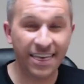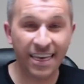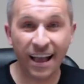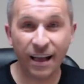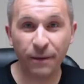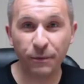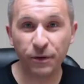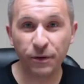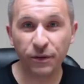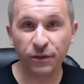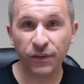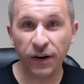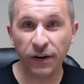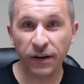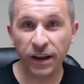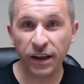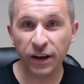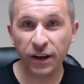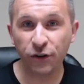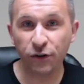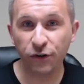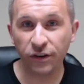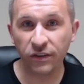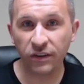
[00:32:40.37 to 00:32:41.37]
was very
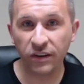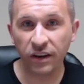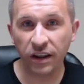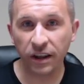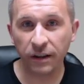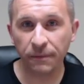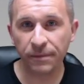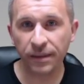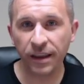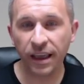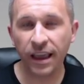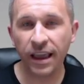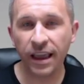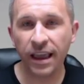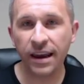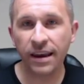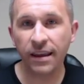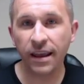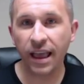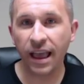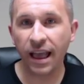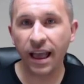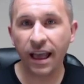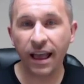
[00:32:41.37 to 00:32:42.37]
interesting.
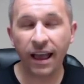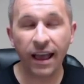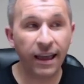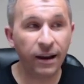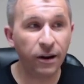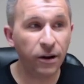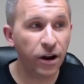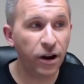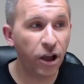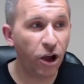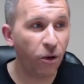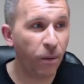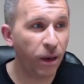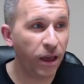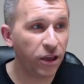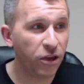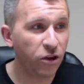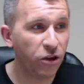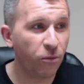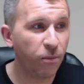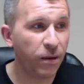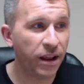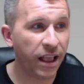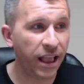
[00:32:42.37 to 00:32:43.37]
And I don't know about
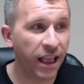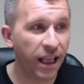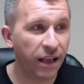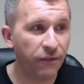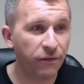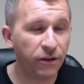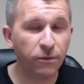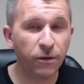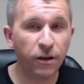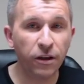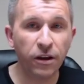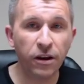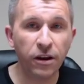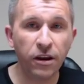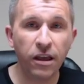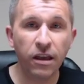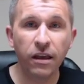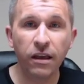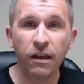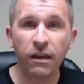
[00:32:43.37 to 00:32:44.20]
you, but everyone